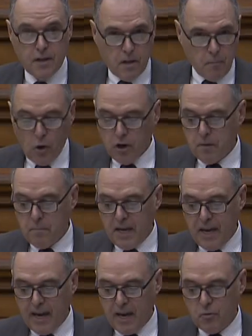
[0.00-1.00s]
The morning
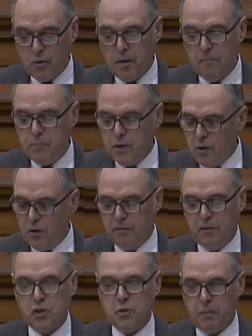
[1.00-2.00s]
began with a
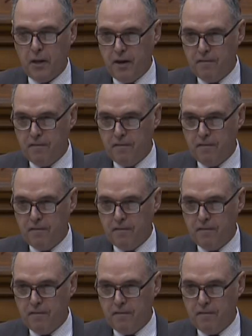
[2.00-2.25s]
beautiful display